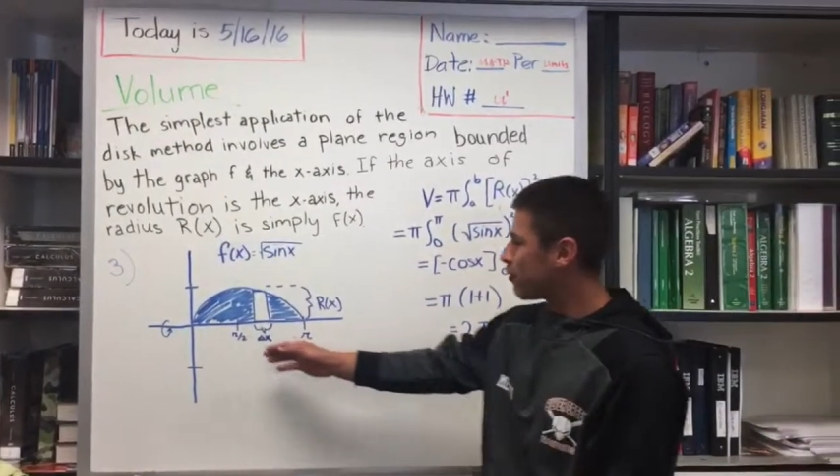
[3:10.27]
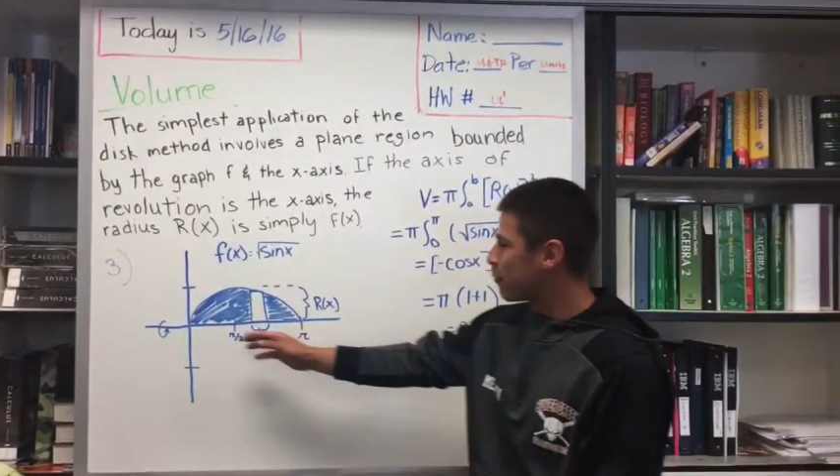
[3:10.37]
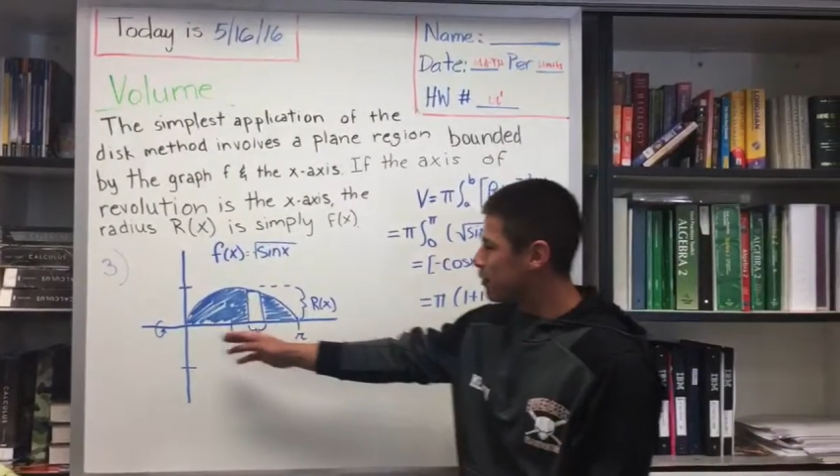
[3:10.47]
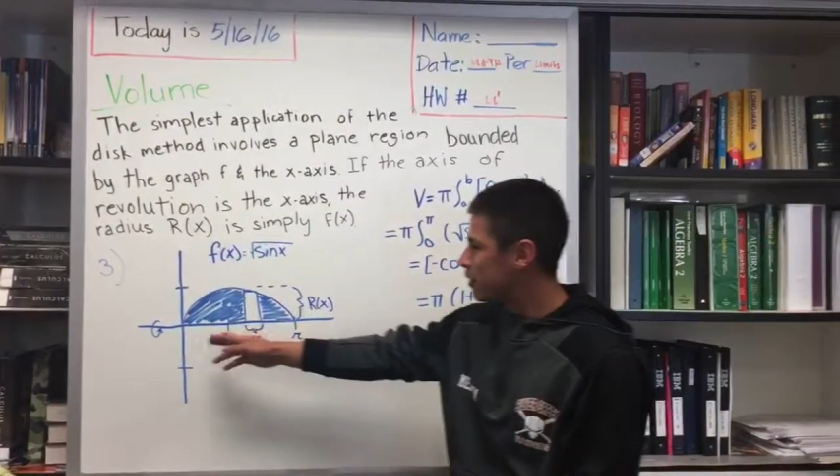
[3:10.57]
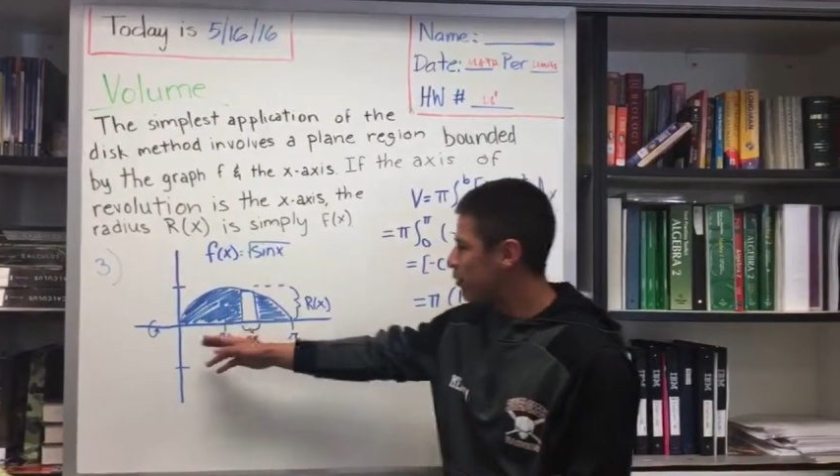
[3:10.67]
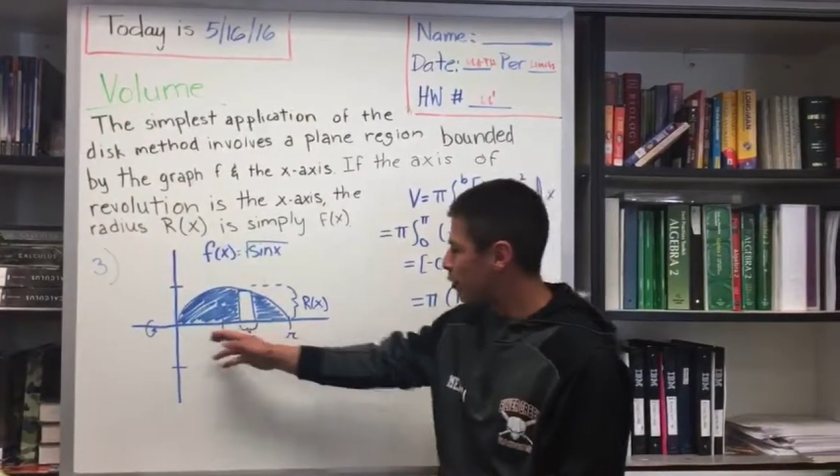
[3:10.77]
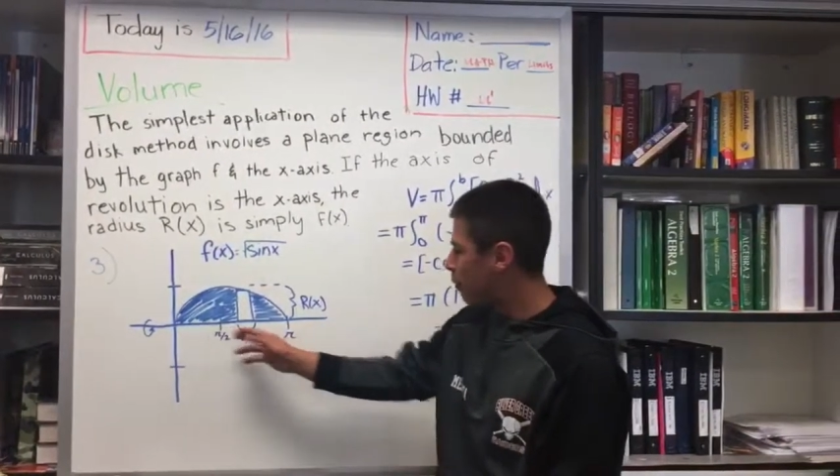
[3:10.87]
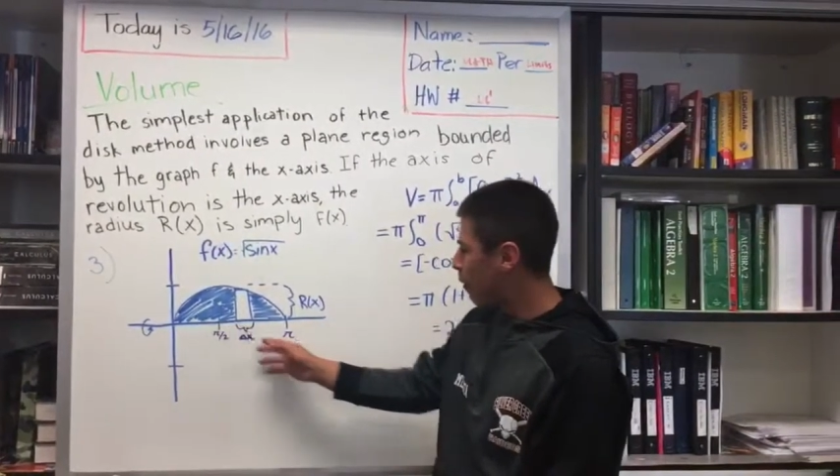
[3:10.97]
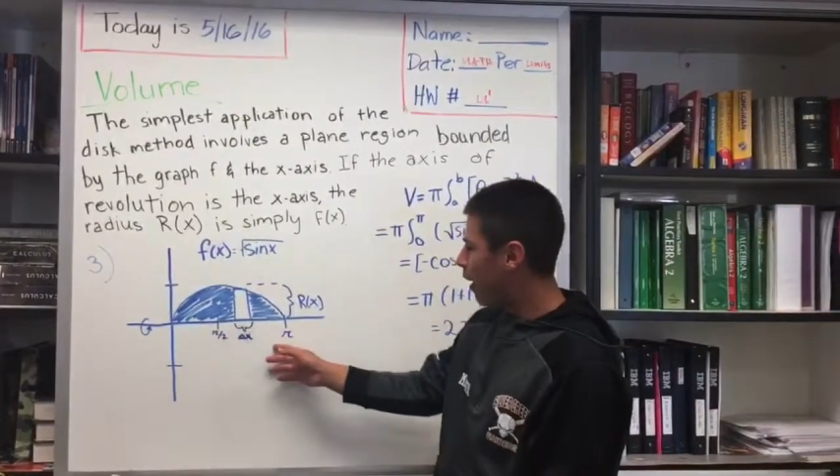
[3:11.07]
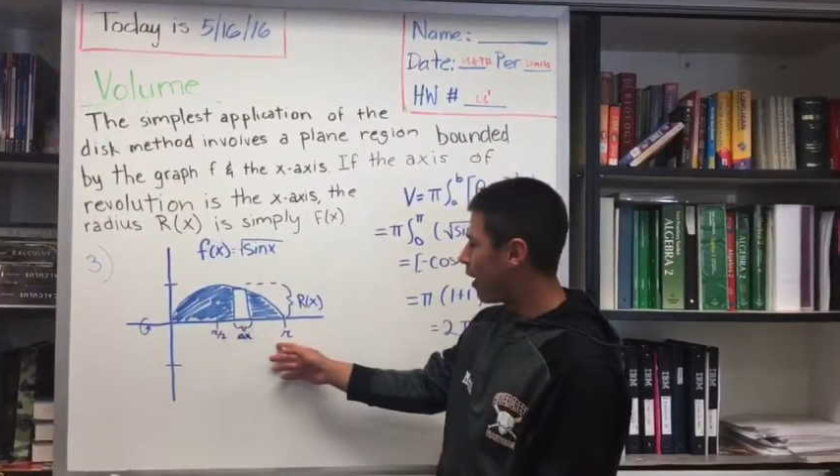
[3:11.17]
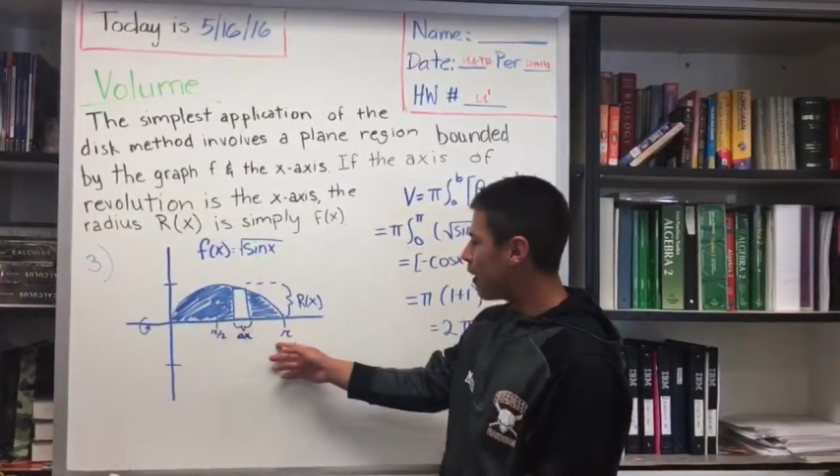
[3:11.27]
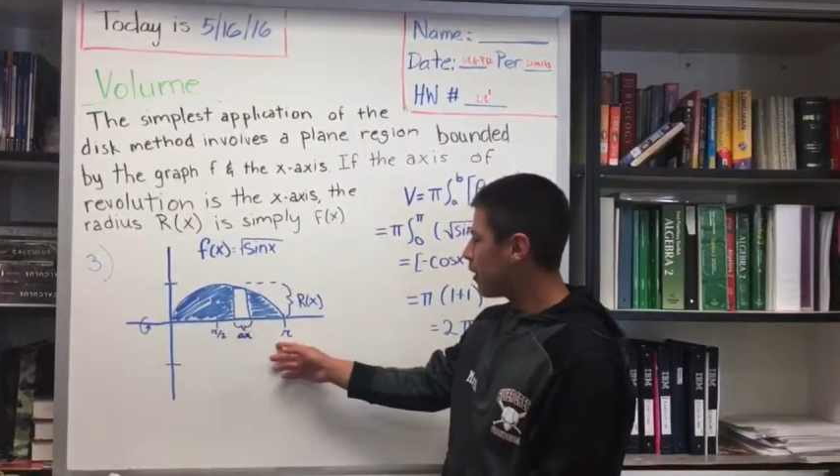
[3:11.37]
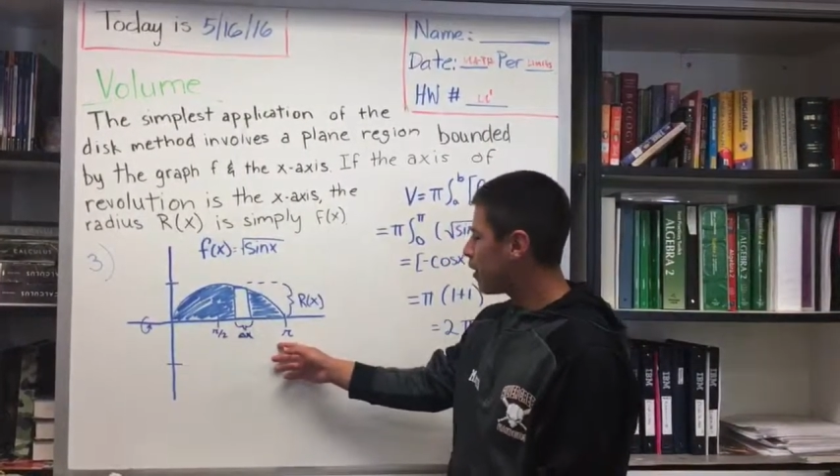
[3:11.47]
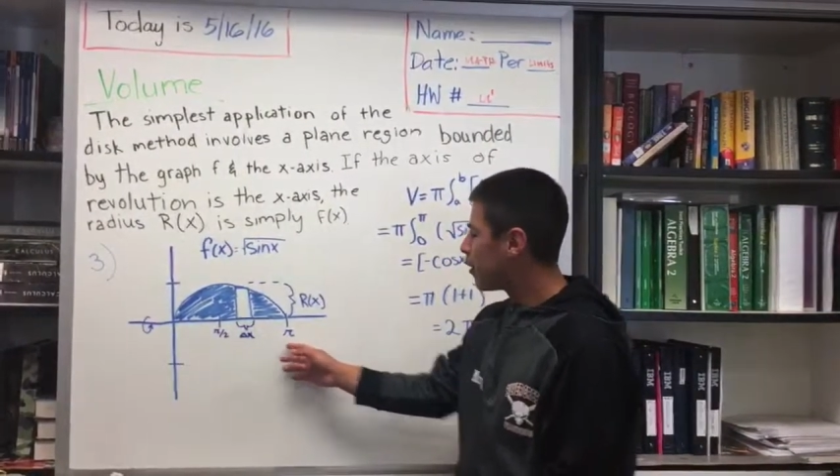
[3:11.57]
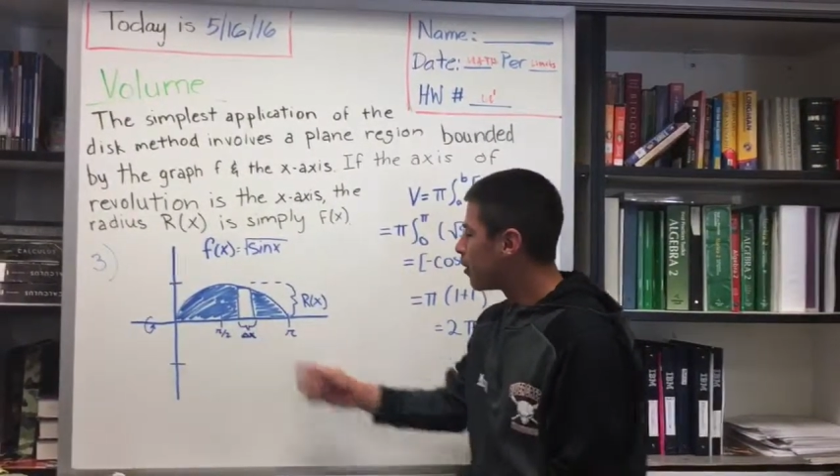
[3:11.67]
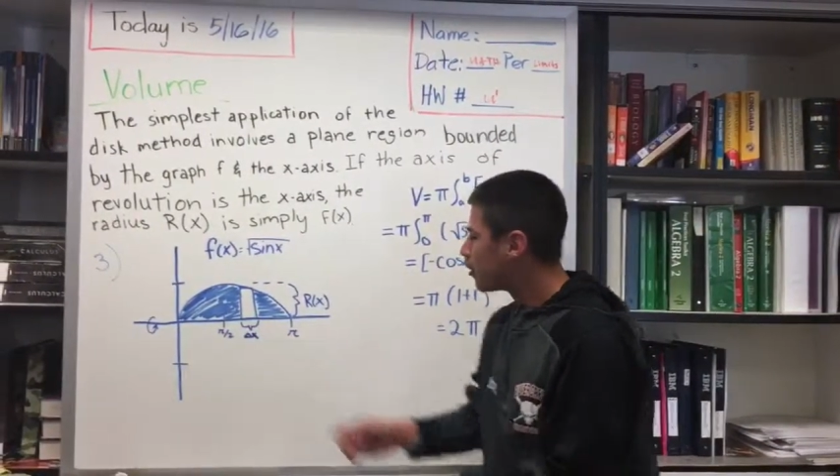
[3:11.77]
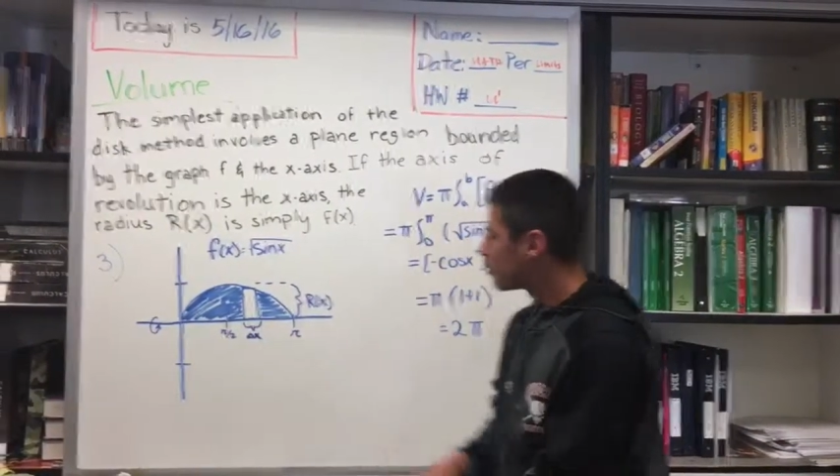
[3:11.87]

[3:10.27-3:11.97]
from 0 to pi.